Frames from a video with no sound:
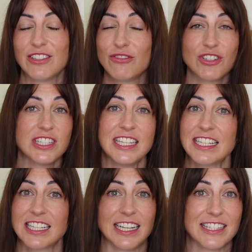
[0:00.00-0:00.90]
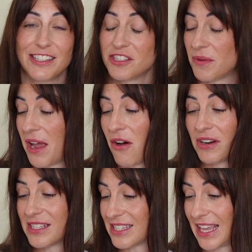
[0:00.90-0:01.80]
just need to listen to it,
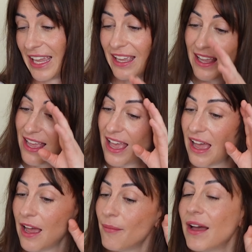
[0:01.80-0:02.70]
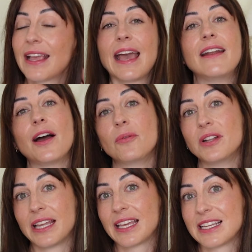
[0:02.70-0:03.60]
honestly. Again, I will
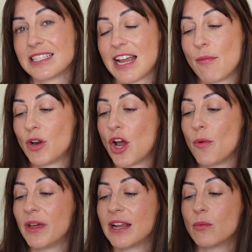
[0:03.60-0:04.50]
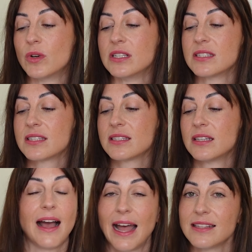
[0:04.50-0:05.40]
link this down below, but it was
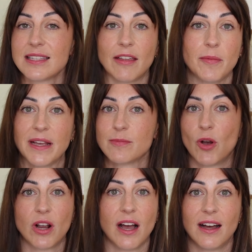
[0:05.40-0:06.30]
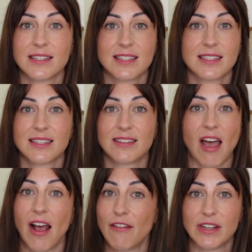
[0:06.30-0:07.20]
hands down the best podcast that
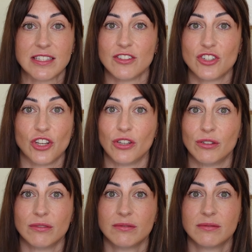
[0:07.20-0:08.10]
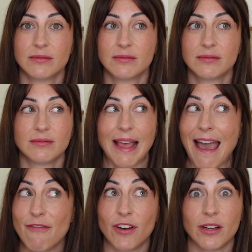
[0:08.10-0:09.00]
I've listened to
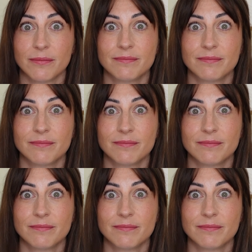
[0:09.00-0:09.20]
ever.